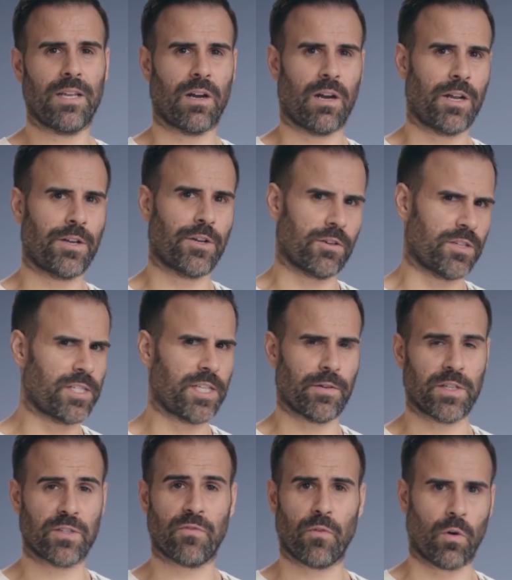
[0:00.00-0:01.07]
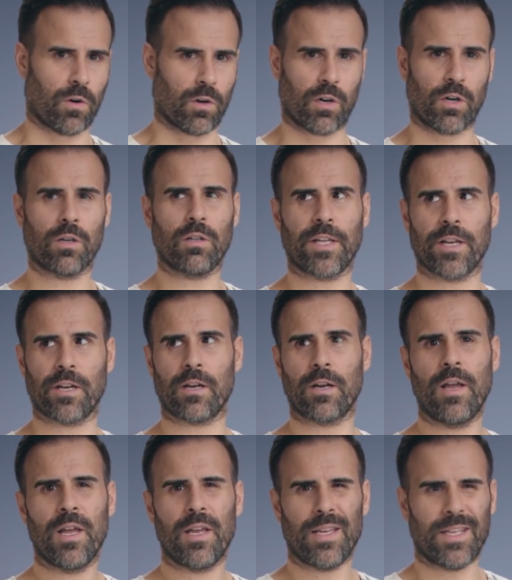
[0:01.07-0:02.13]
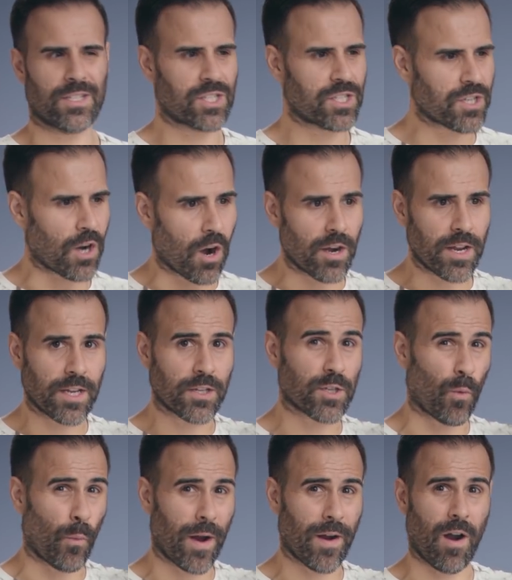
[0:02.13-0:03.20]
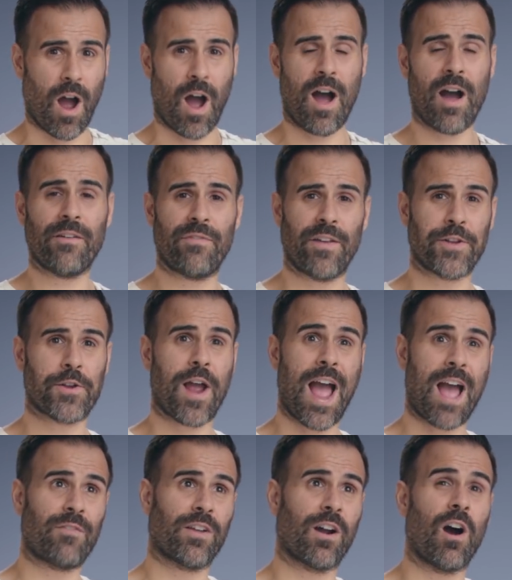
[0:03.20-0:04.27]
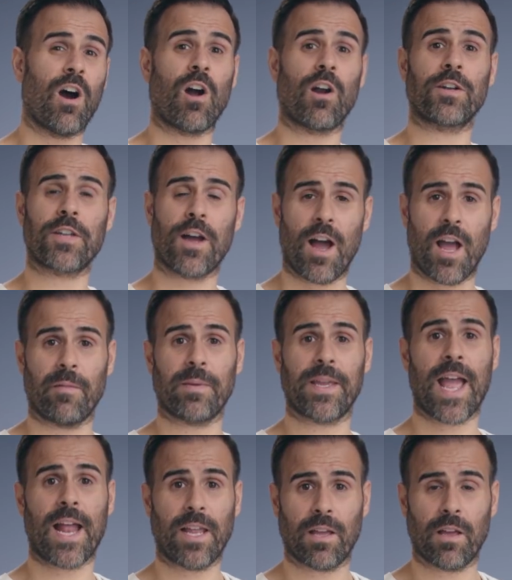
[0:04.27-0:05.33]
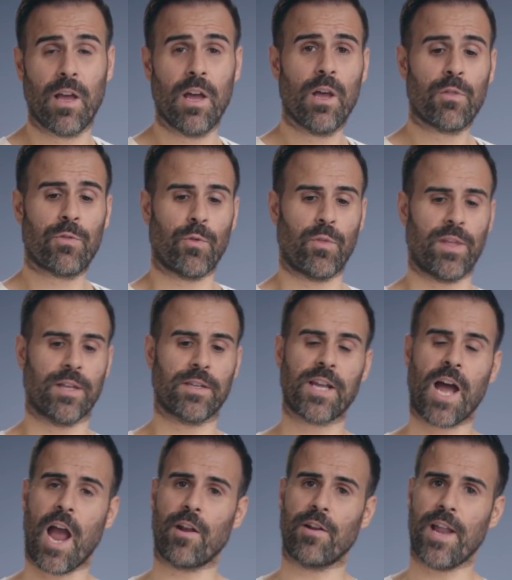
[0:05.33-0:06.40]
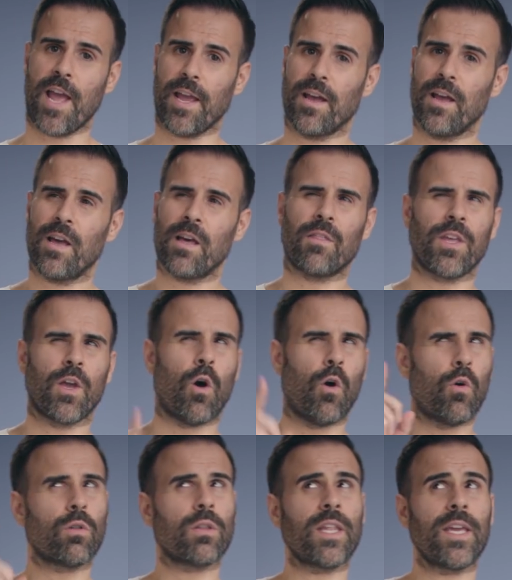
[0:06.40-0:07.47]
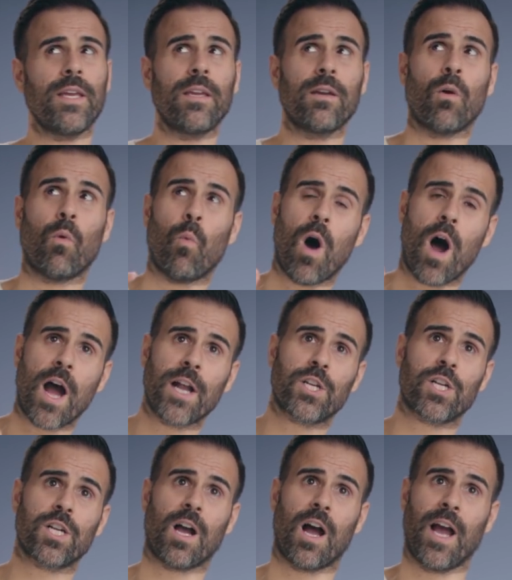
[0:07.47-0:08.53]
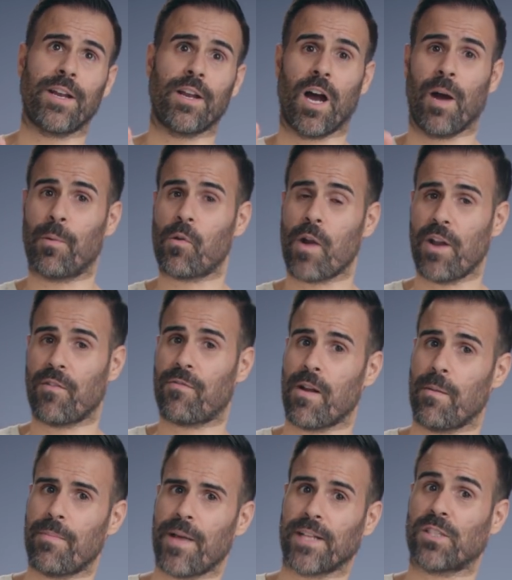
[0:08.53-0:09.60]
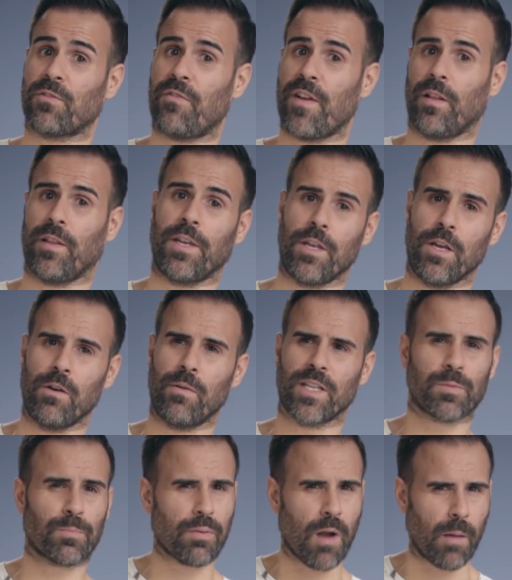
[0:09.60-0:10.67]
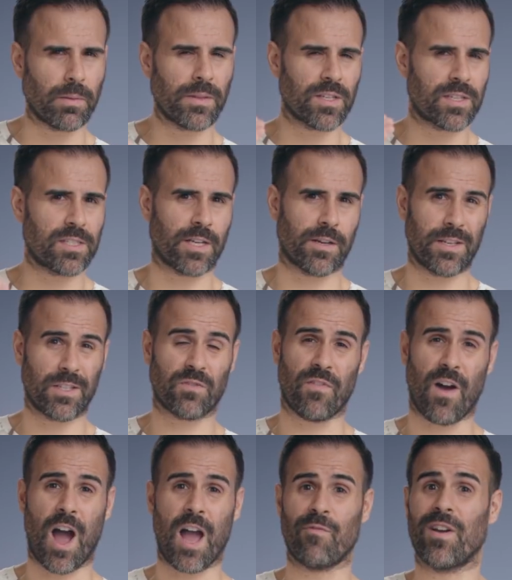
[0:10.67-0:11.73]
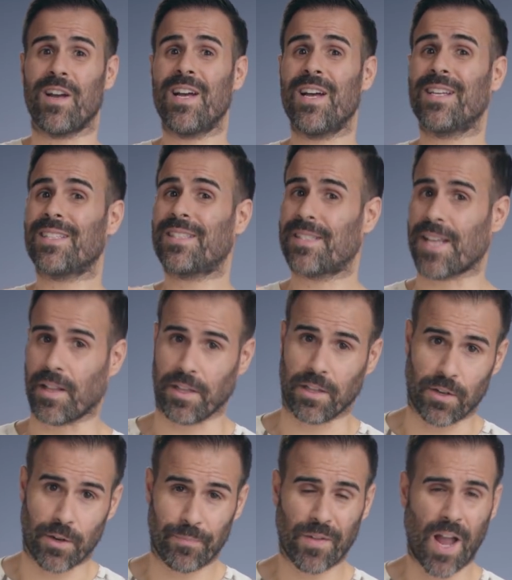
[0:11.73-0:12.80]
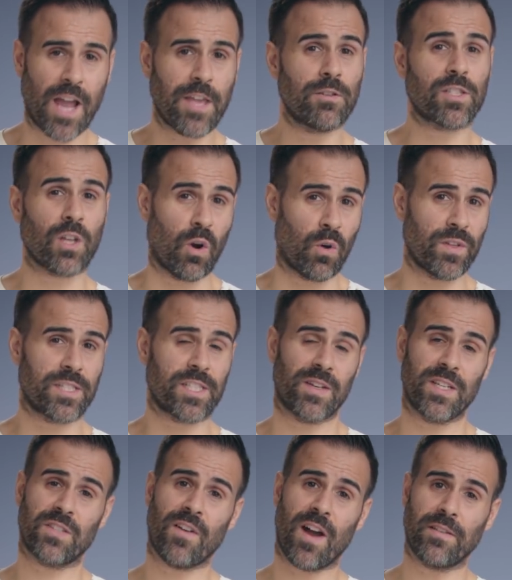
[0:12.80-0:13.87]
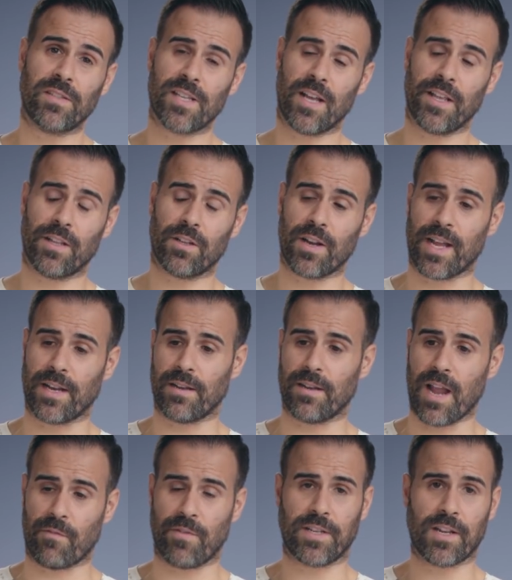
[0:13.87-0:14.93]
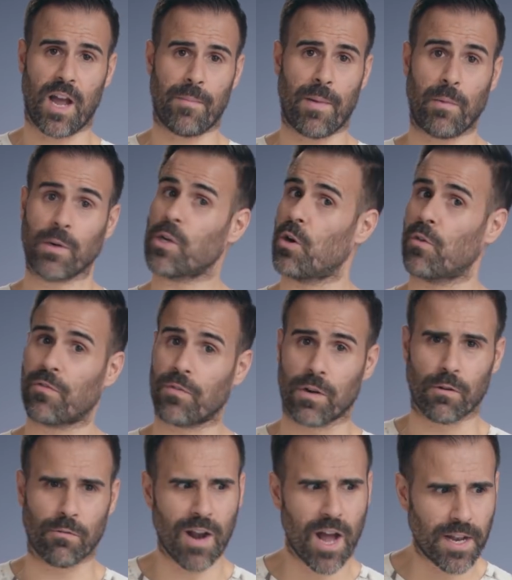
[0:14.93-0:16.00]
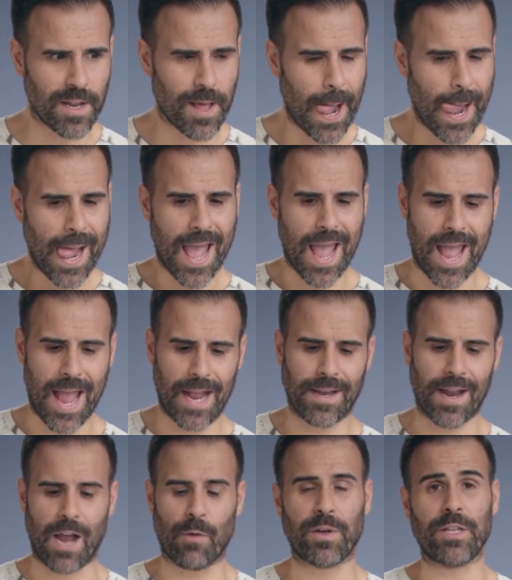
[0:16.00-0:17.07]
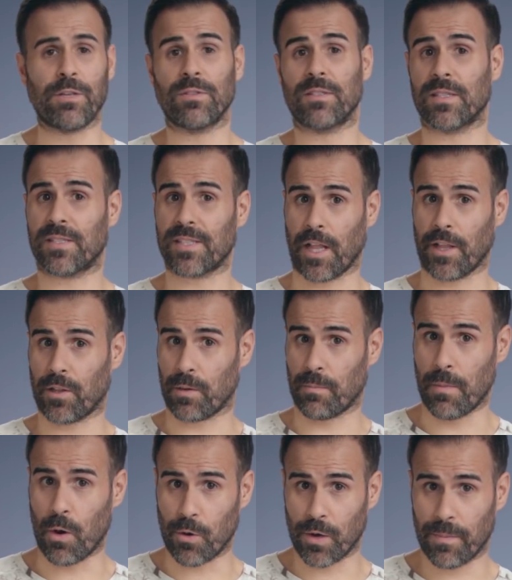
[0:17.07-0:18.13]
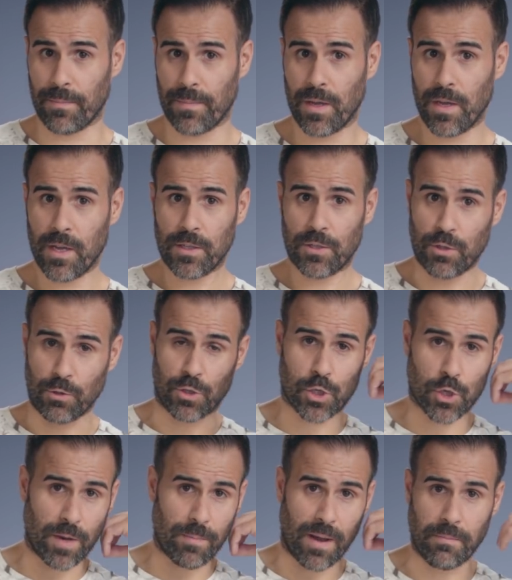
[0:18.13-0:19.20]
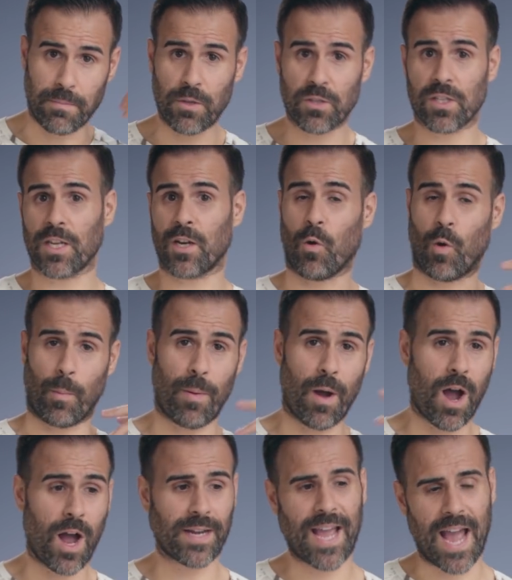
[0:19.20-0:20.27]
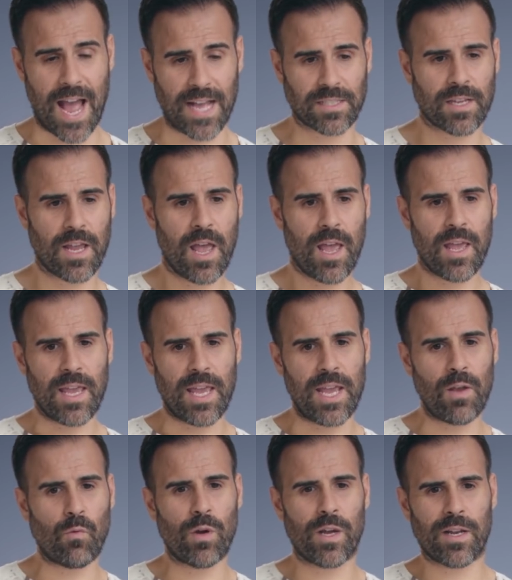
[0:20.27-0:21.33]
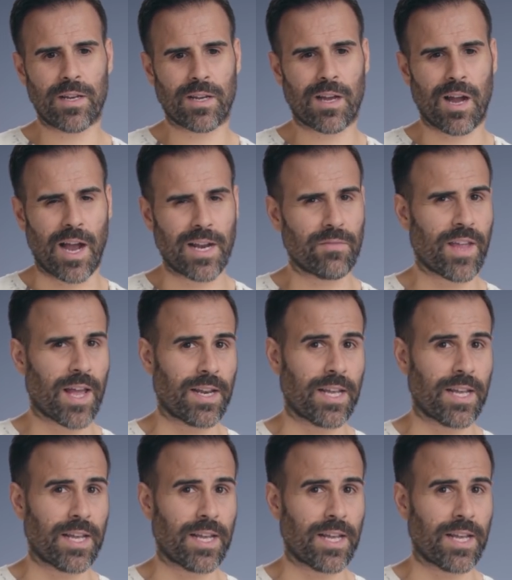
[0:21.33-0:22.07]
on your Series 4 or earlier is starting to wear off and you're having a hard time getting through the entire day. The only watch I'd upgrade from that's fairly new is probably the Series 5 Cellular. I used to own the Series 5 Cellular, and every time I would go for a run and I would use the cellular modem to stream my music or podcasts, it would kind of get